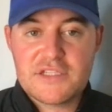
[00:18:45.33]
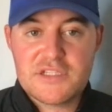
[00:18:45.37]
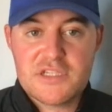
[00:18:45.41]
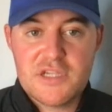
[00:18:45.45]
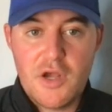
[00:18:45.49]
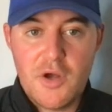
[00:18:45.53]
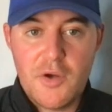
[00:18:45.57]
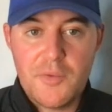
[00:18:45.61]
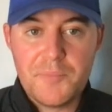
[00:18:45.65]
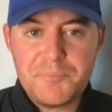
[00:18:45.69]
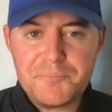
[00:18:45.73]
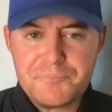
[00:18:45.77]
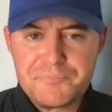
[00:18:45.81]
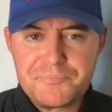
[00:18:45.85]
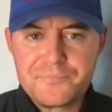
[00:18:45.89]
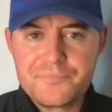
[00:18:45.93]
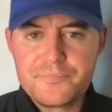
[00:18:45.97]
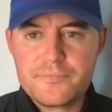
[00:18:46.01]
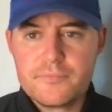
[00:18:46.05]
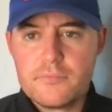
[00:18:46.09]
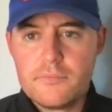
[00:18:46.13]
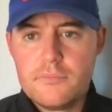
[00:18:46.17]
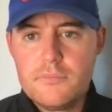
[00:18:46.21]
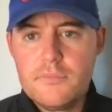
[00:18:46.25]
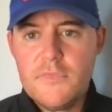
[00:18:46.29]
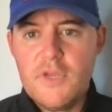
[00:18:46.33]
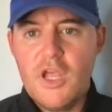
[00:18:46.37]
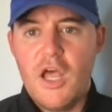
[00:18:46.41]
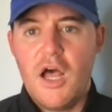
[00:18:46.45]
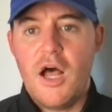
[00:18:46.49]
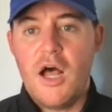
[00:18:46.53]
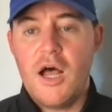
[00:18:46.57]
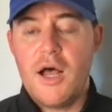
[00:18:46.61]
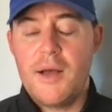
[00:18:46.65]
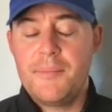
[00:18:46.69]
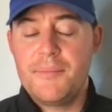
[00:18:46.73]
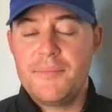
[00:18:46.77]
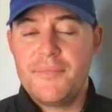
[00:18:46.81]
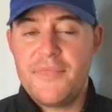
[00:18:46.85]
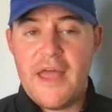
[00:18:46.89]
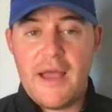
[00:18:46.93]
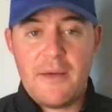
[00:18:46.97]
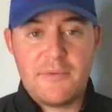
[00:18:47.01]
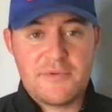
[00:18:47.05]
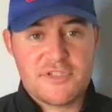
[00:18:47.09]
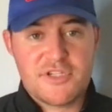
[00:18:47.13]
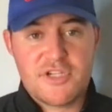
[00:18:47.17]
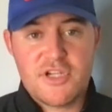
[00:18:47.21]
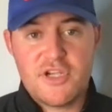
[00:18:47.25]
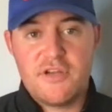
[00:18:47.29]
So that
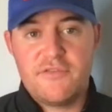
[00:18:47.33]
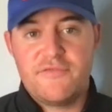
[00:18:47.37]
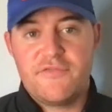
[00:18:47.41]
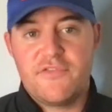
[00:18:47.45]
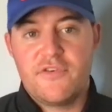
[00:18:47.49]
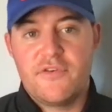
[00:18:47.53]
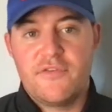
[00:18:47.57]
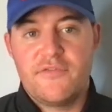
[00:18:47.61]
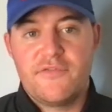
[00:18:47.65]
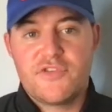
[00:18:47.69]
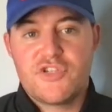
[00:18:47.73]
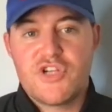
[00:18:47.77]
was good for